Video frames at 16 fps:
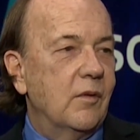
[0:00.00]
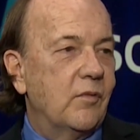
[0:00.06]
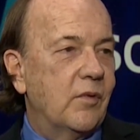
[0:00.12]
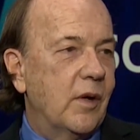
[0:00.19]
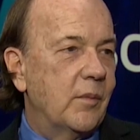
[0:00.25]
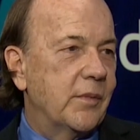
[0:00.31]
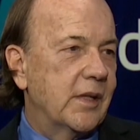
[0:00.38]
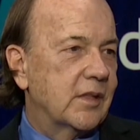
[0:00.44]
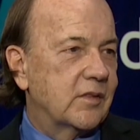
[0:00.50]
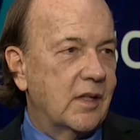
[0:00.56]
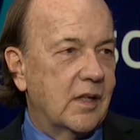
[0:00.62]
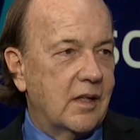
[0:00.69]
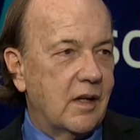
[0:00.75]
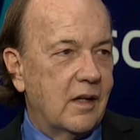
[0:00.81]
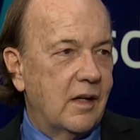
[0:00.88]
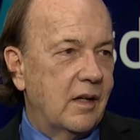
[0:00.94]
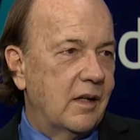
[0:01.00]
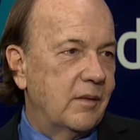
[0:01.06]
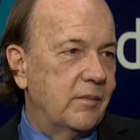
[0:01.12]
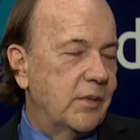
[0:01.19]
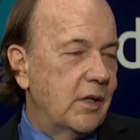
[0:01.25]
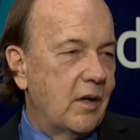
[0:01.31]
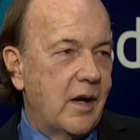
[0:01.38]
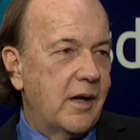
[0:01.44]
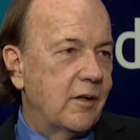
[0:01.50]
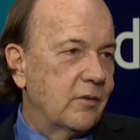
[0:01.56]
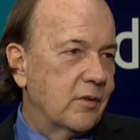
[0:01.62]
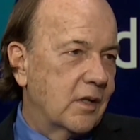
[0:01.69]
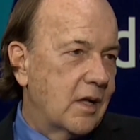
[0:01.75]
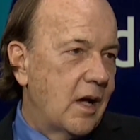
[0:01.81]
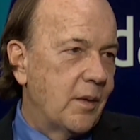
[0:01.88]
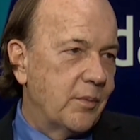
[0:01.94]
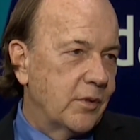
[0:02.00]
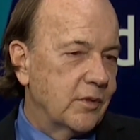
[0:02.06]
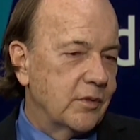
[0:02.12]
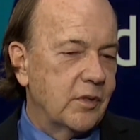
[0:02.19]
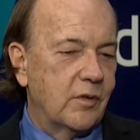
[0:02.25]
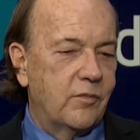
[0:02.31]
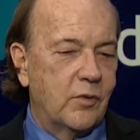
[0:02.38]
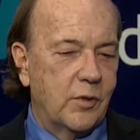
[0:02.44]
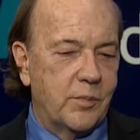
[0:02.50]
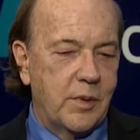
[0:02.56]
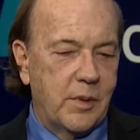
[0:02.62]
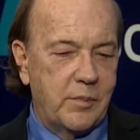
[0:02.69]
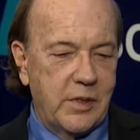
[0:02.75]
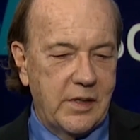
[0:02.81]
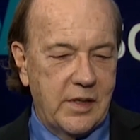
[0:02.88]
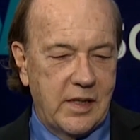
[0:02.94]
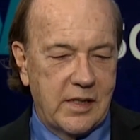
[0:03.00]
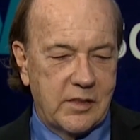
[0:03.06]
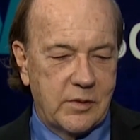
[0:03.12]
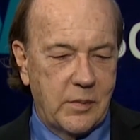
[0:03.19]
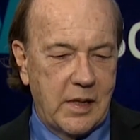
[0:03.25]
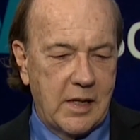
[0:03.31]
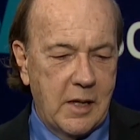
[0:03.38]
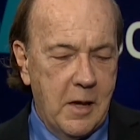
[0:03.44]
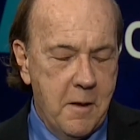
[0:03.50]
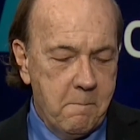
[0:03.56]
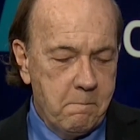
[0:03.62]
from things like iron and copper and so forth. But be that as it may,